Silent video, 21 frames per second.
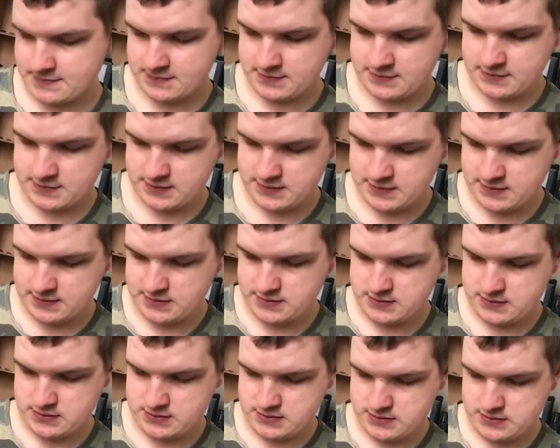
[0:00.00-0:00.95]

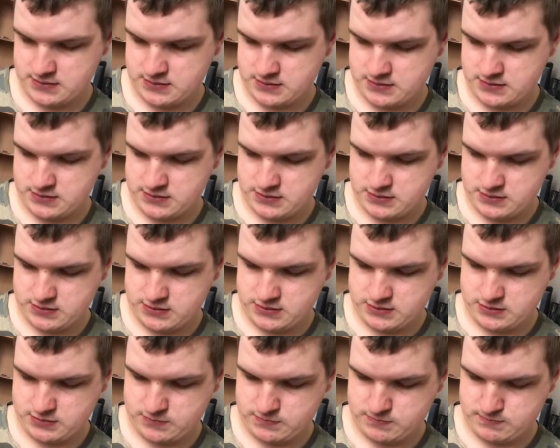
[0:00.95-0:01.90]

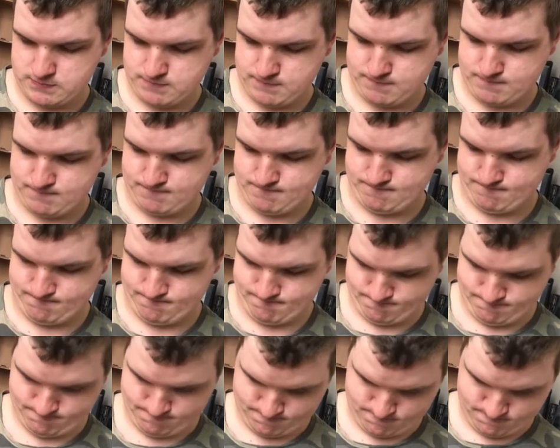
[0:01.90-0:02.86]
(silence)